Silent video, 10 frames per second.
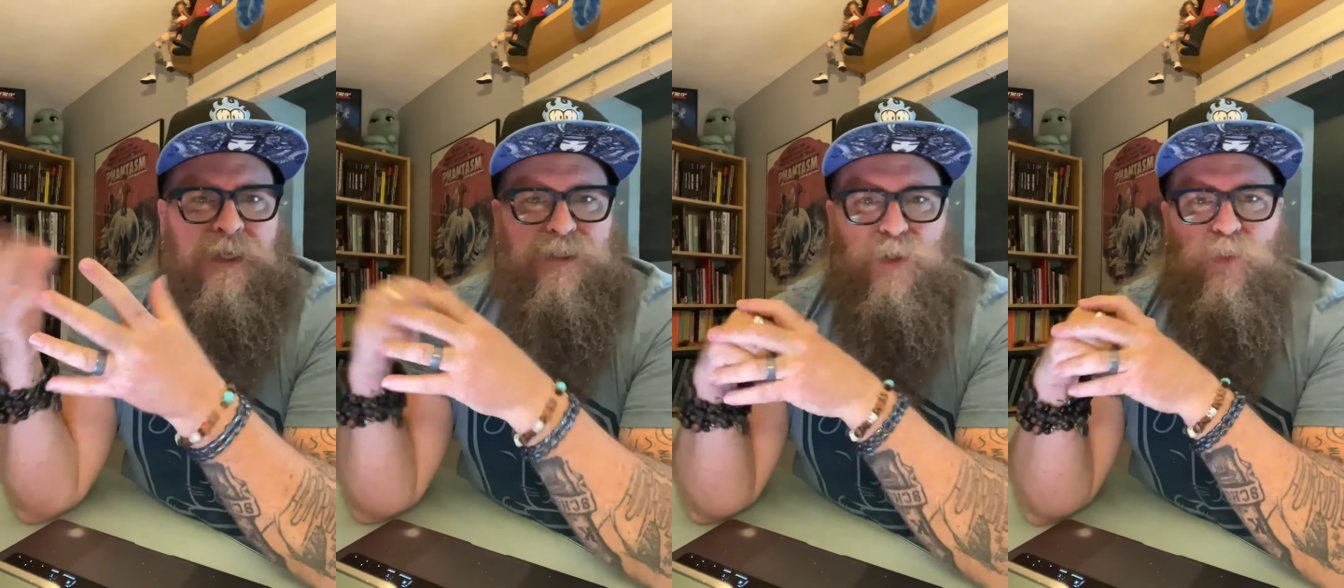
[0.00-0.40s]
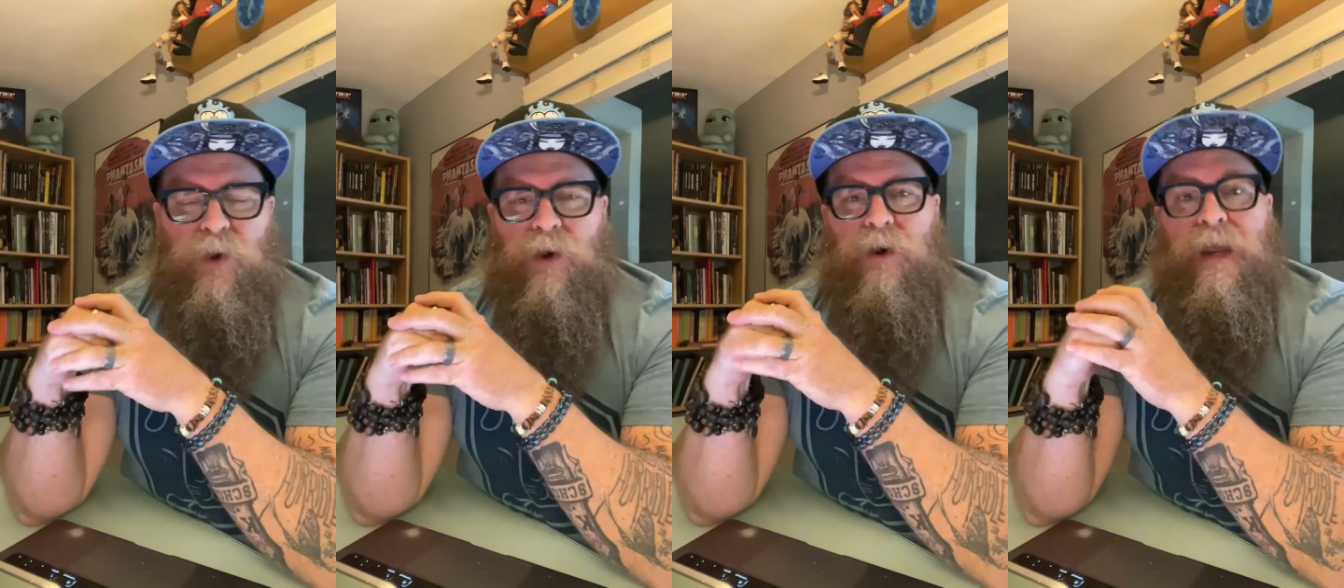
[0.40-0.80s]
as it
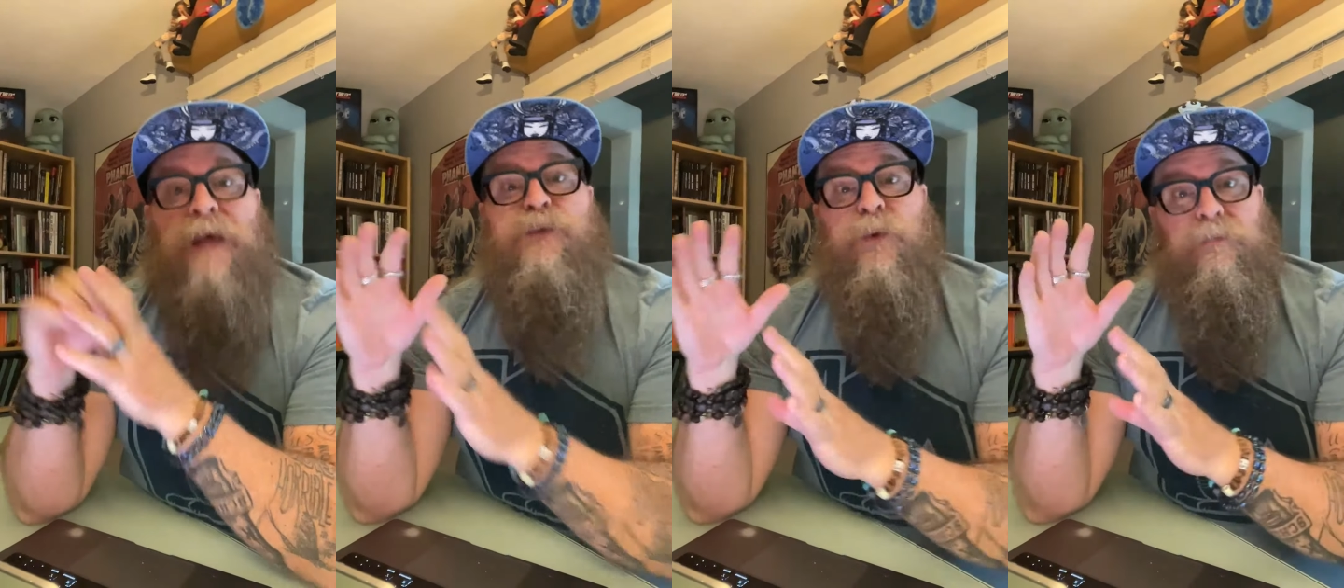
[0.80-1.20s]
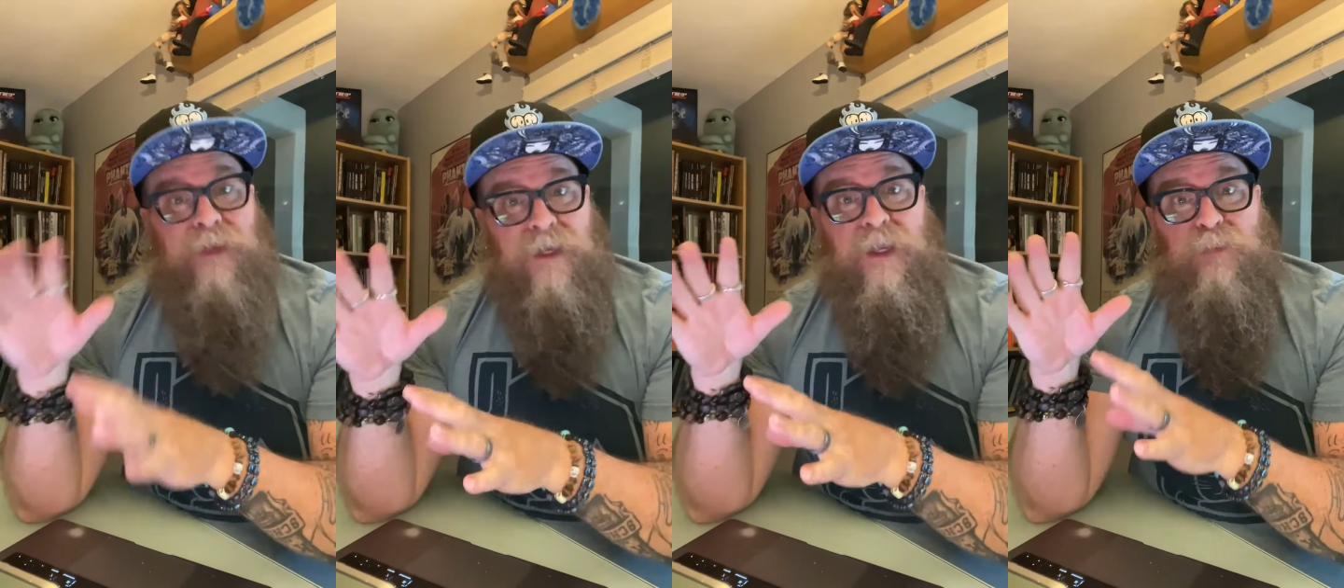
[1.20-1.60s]
were, as were
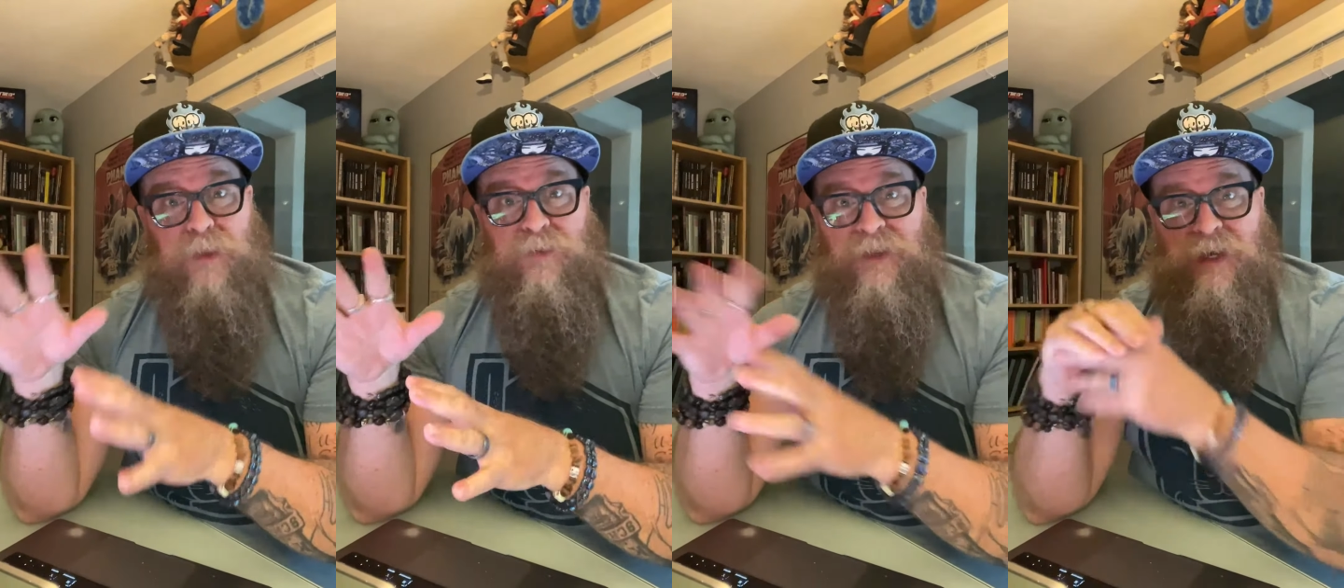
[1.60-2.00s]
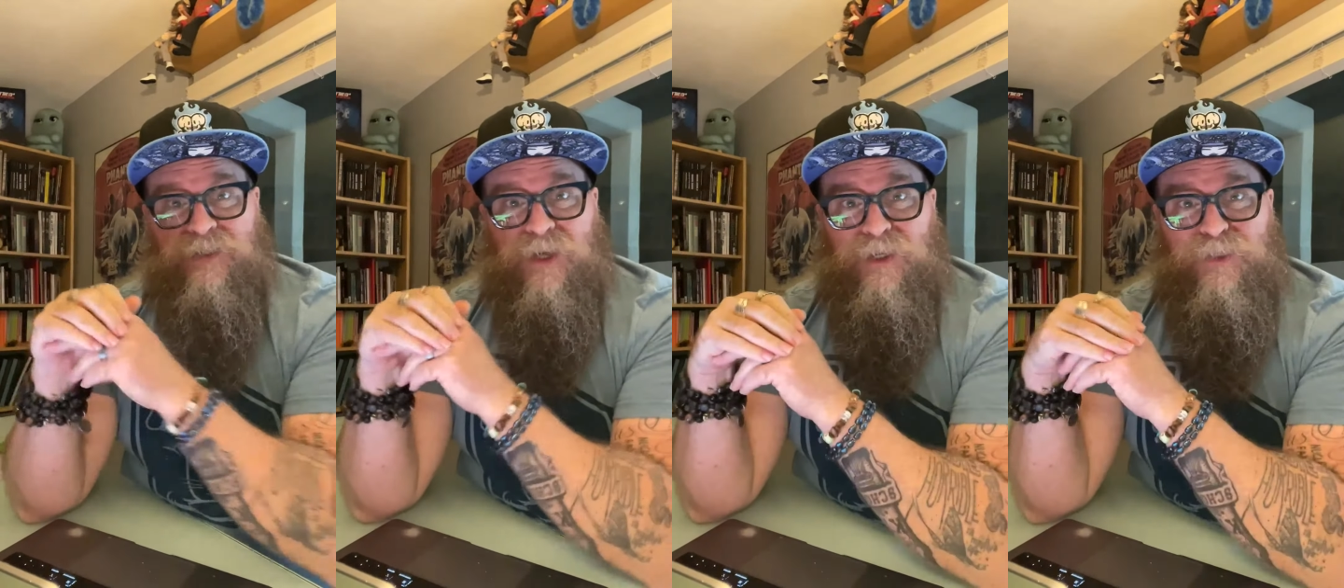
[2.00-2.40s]
many people that I
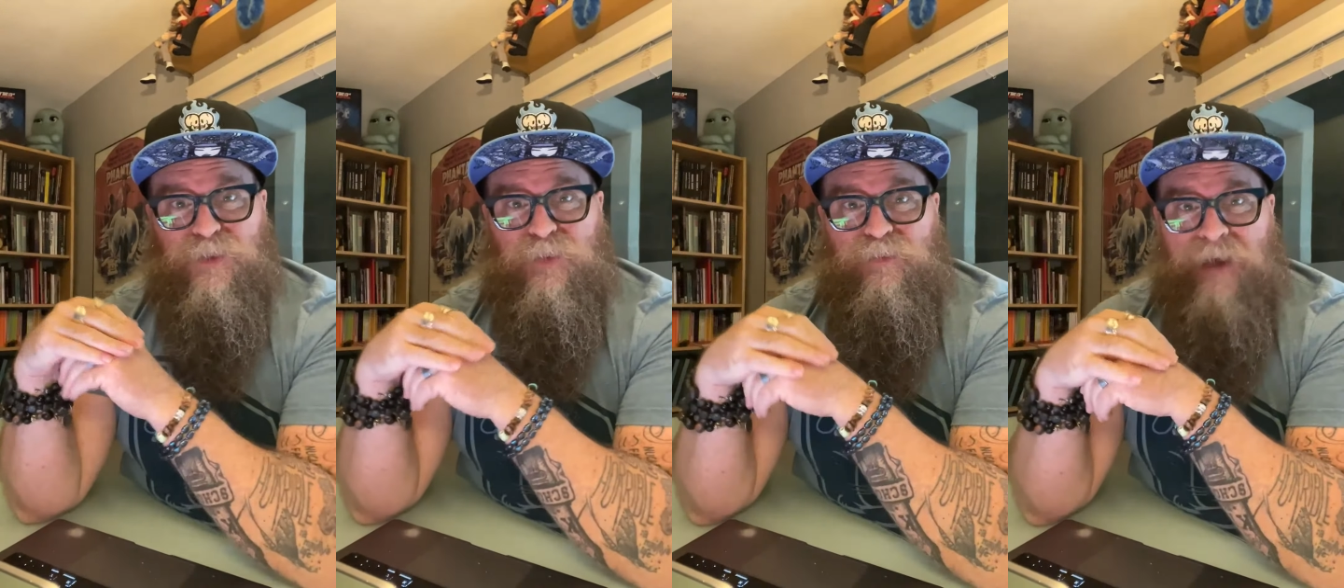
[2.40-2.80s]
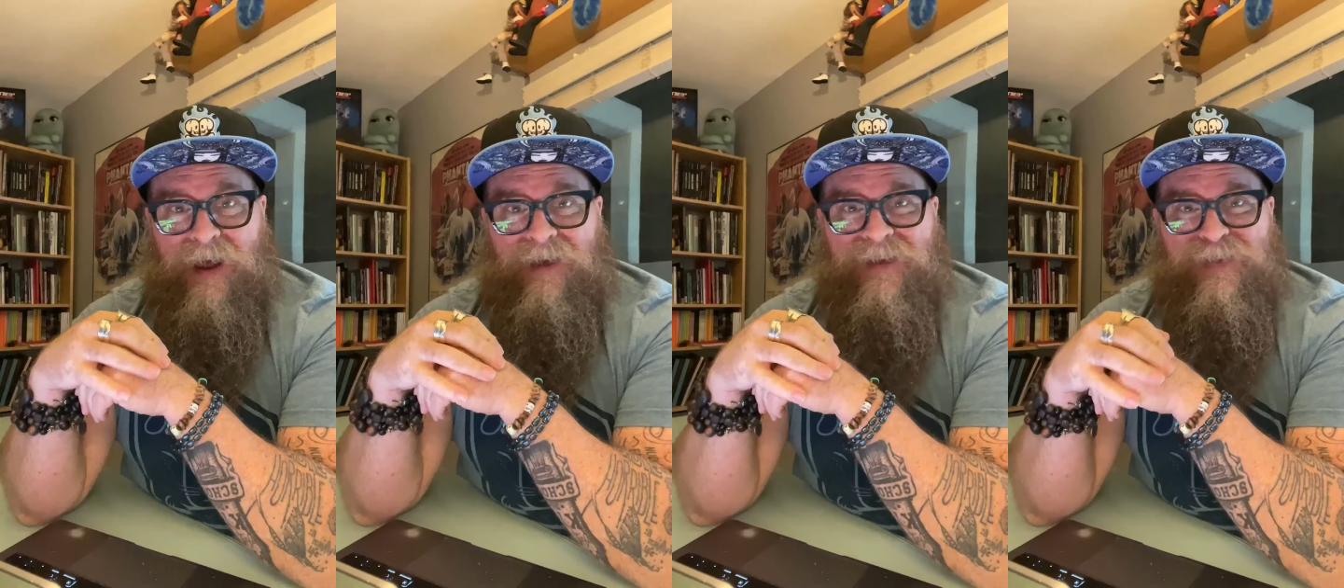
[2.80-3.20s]
talked to
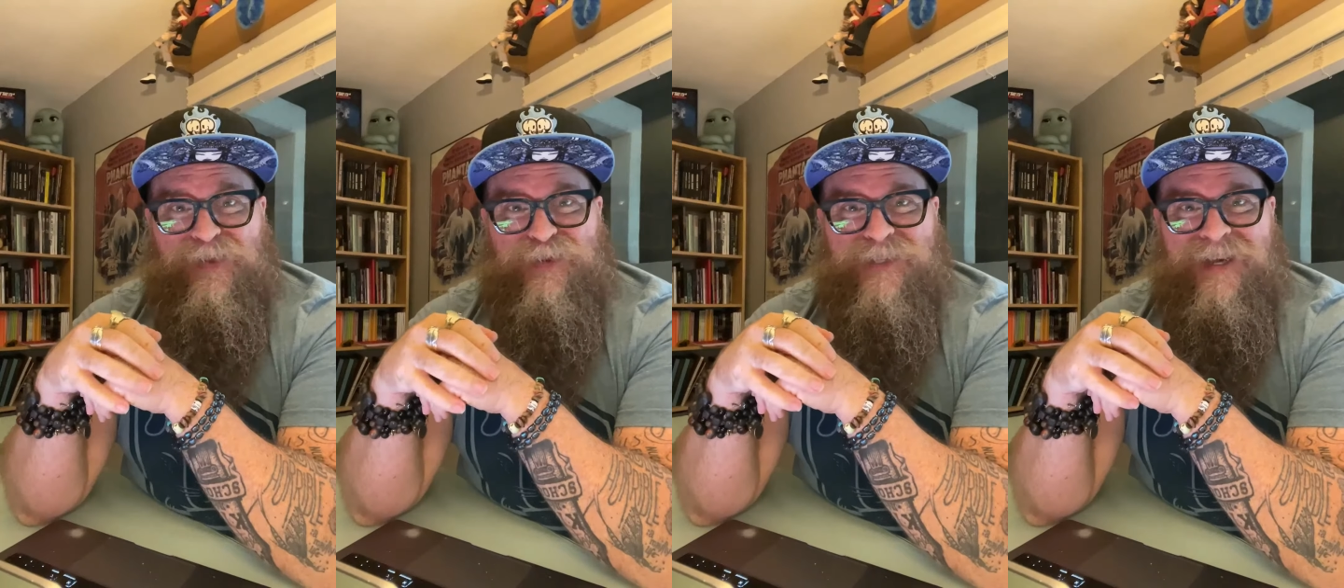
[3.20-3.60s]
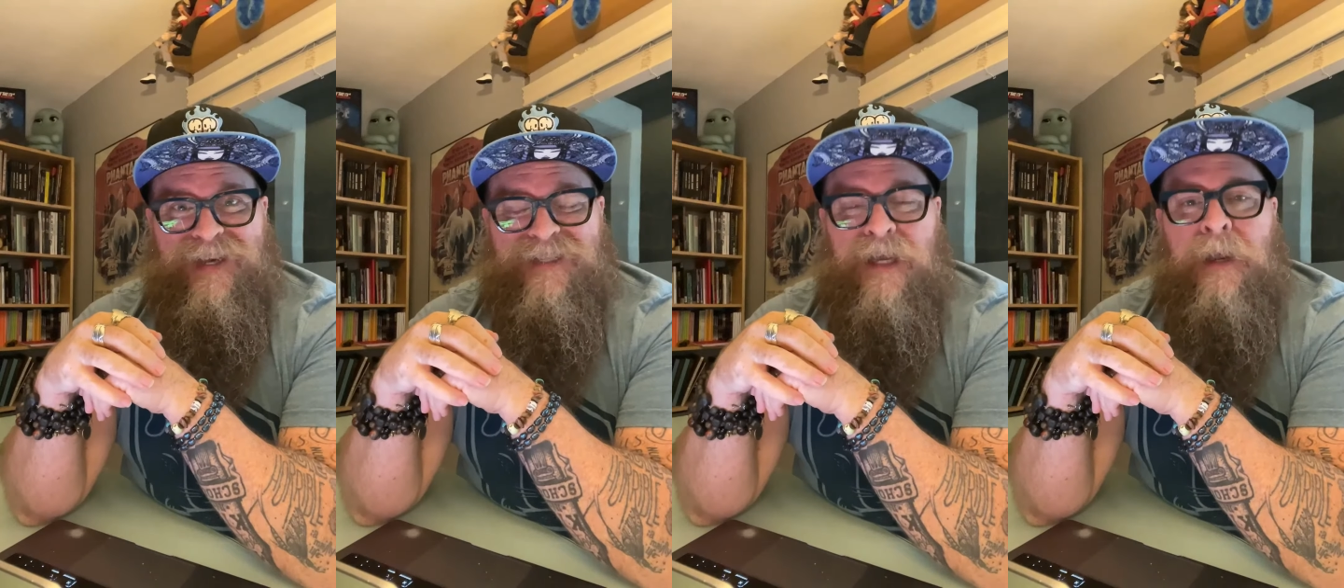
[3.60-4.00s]
back in those days.